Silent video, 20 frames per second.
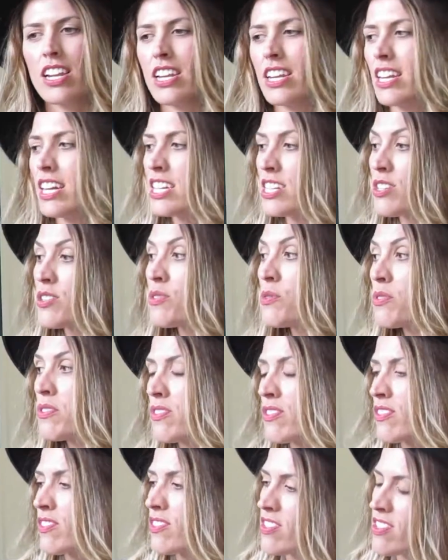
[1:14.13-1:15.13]
and I do
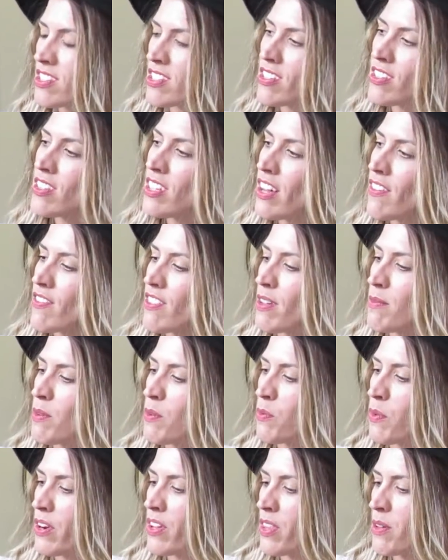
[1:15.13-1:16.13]
still love them
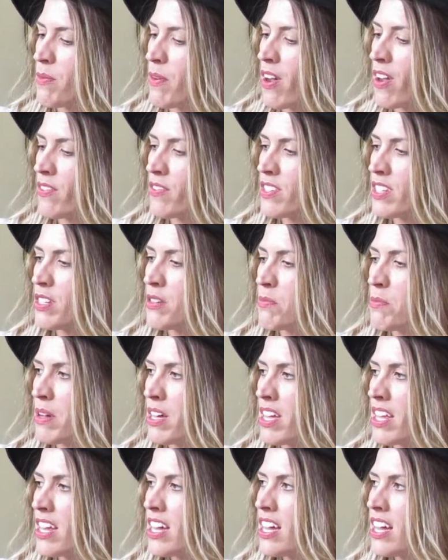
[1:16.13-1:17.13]
and wear them often,
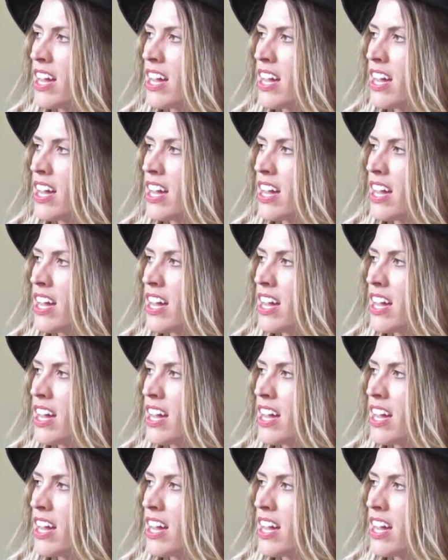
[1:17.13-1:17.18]
but